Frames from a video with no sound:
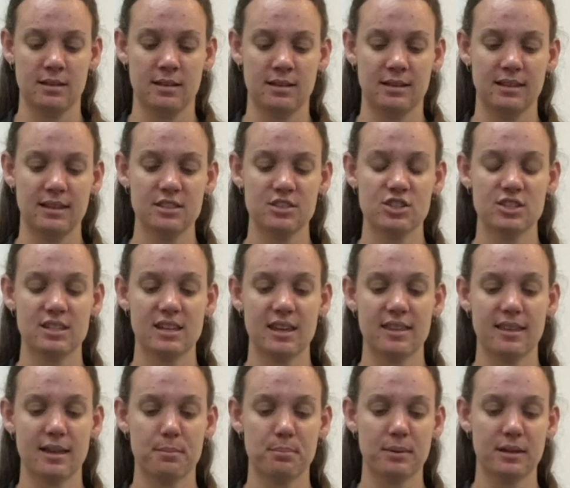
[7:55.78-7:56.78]
Let's just get
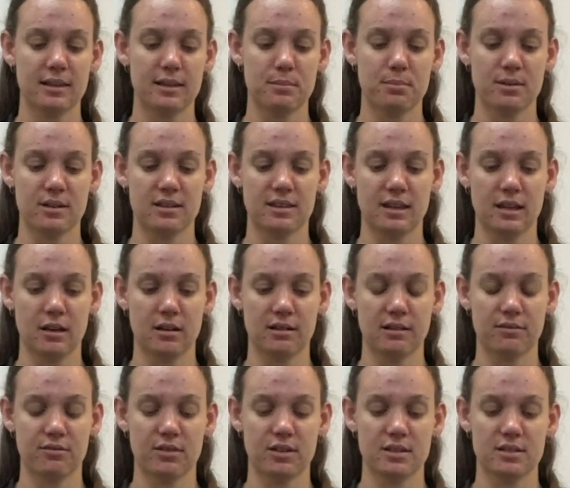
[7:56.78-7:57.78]
that belly breathing going
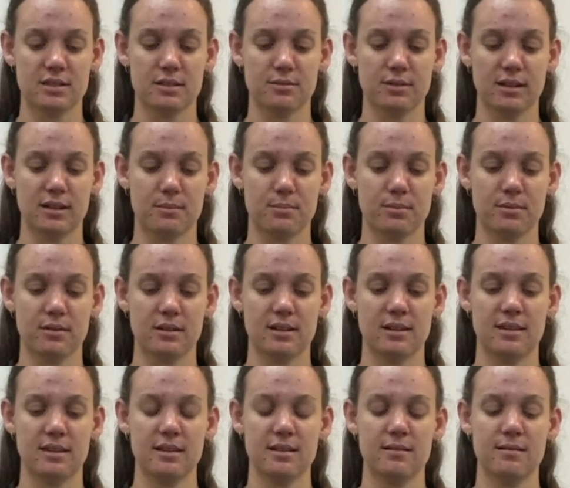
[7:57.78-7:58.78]
first. So we're going to
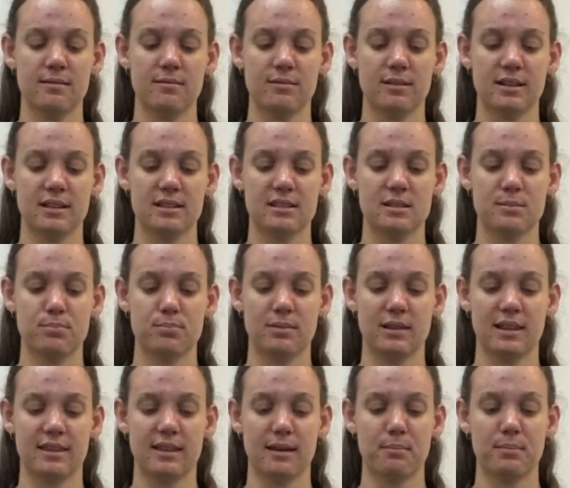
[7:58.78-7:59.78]
breathe in, we
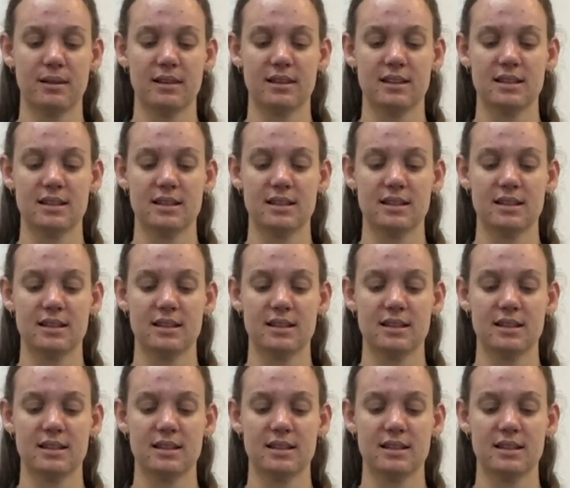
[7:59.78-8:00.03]
let that belly